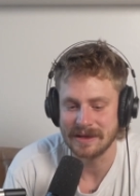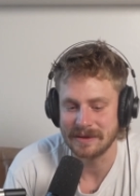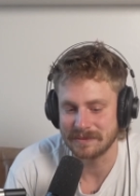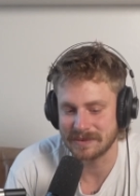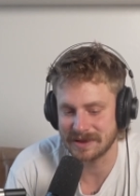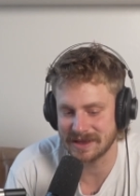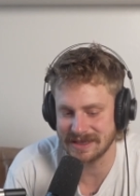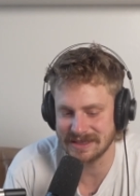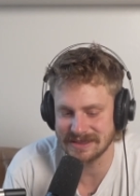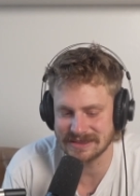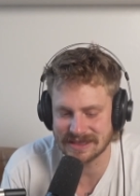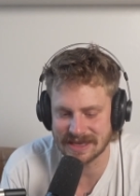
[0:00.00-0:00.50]

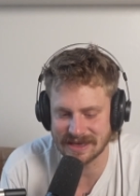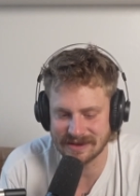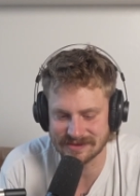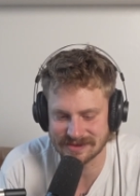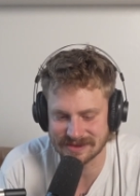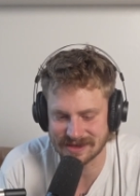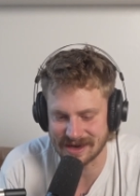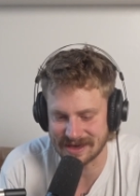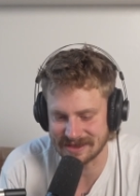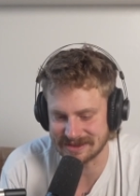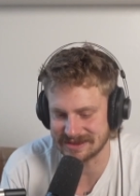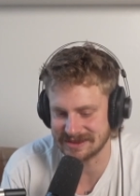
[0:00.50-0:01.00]
Please give
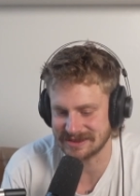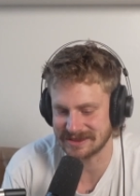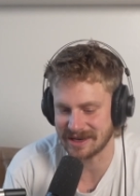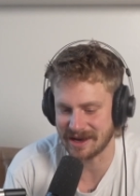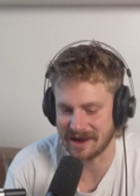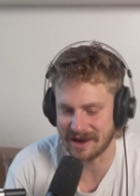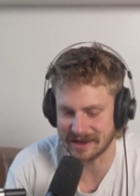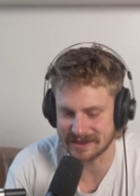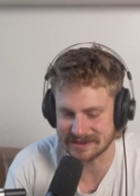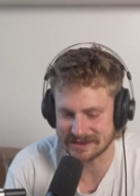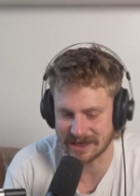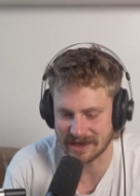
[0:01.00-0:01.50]
scratches to
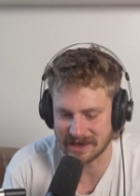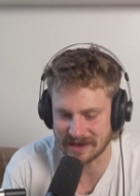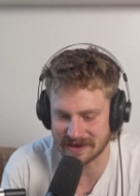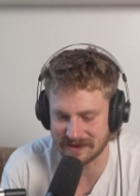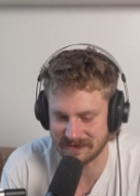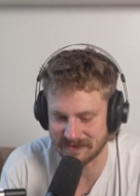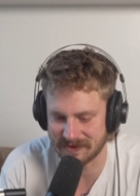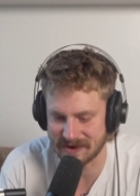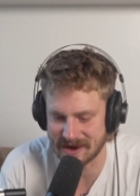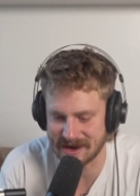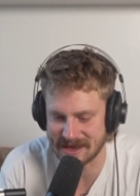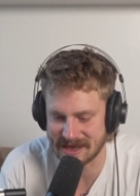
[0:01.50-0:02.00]
Hot Dog
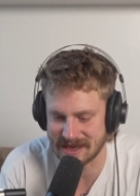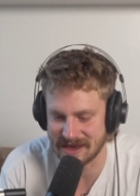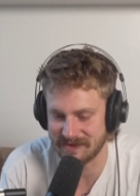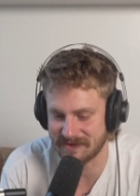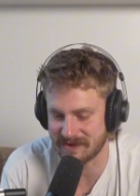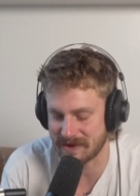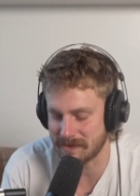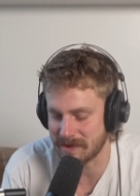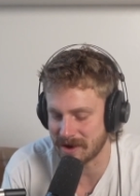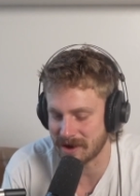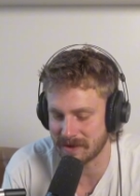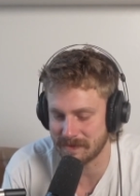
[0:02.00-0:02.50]
and Frankie
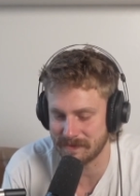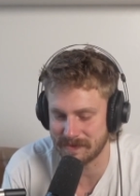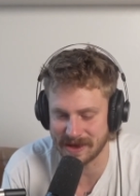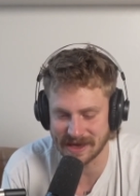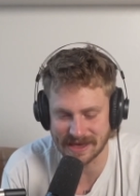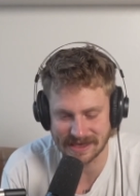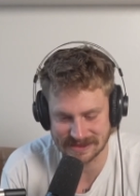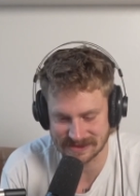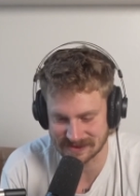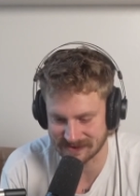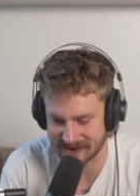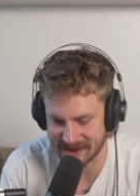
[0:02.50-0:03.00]
from her
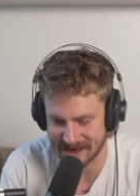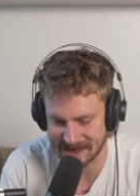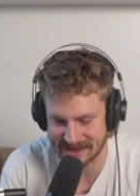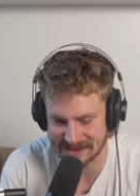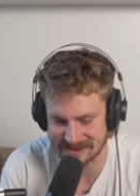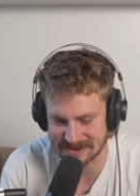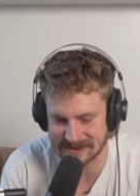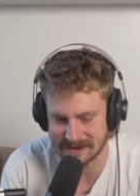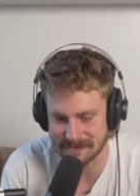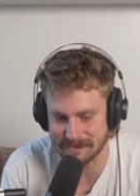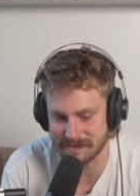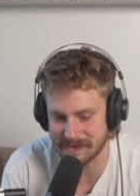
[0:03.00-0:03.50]
biggest
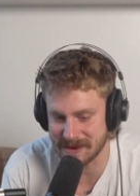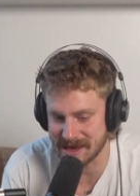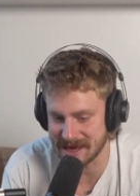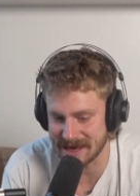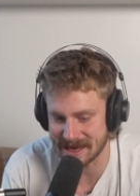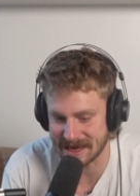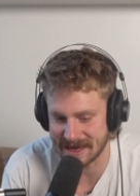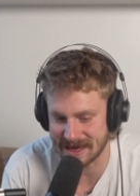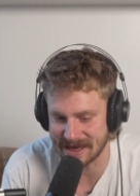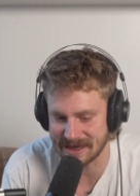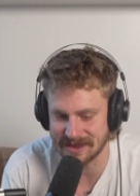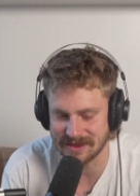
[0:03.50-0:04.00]
fans,
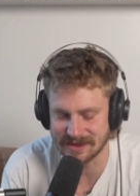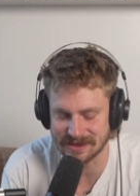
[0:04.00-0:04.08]
Mia,